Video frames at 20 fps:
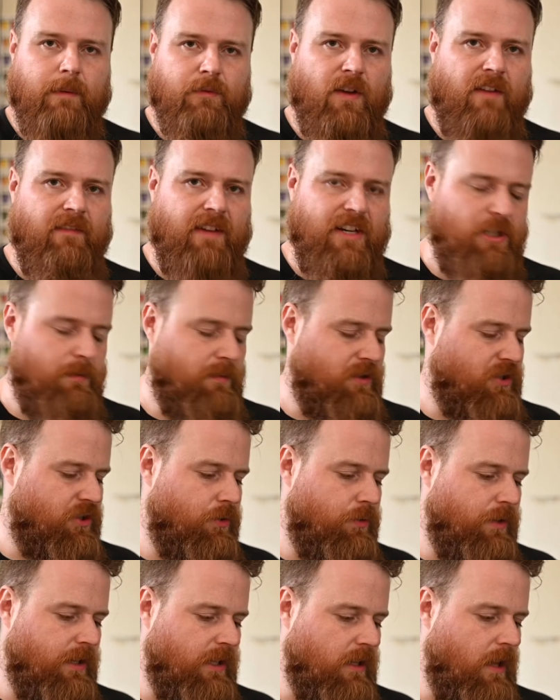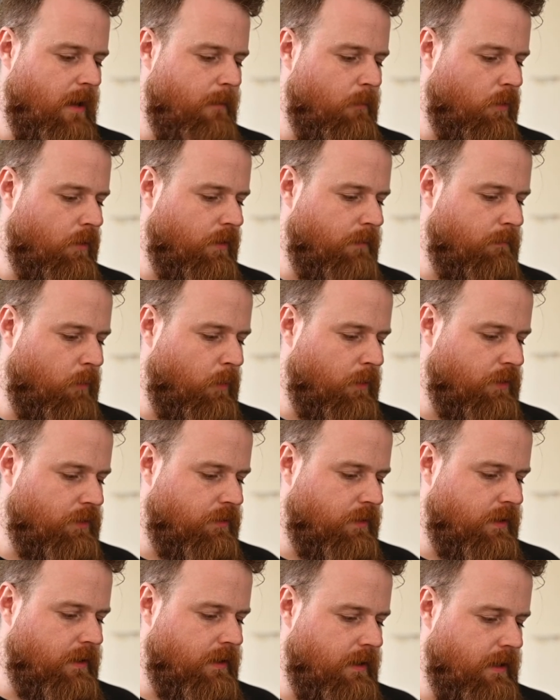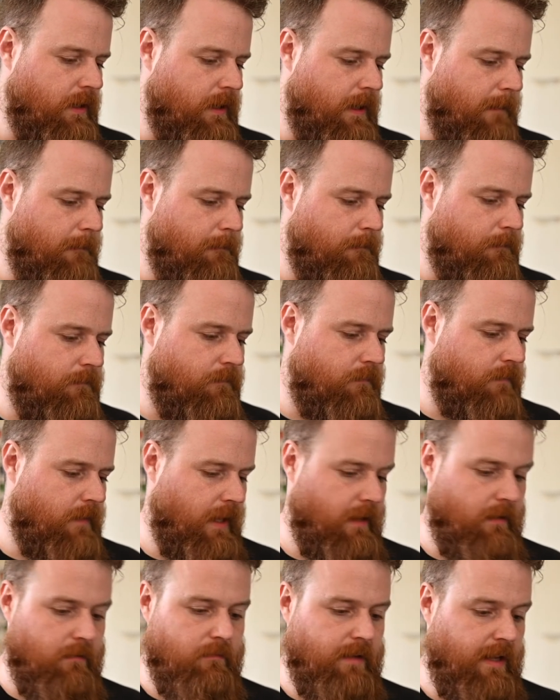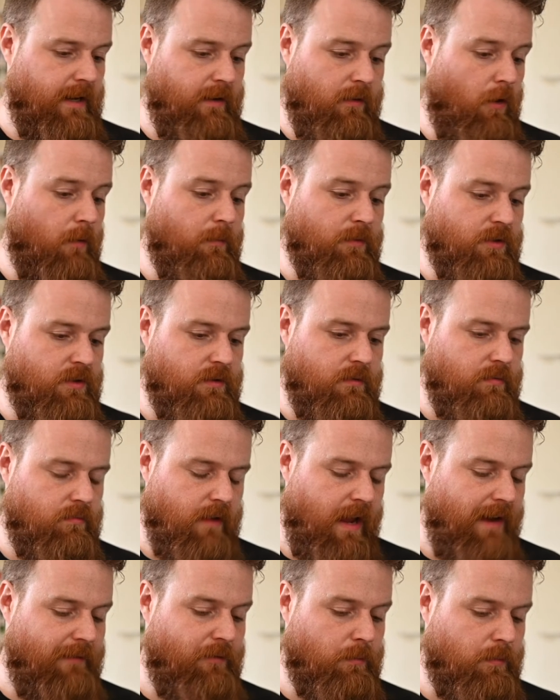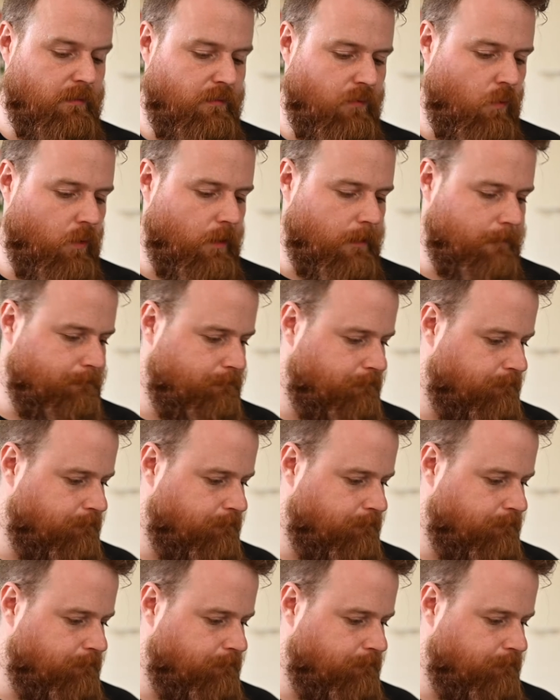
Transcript: So I've actually been shooting a lot more in portrait than almost ever before.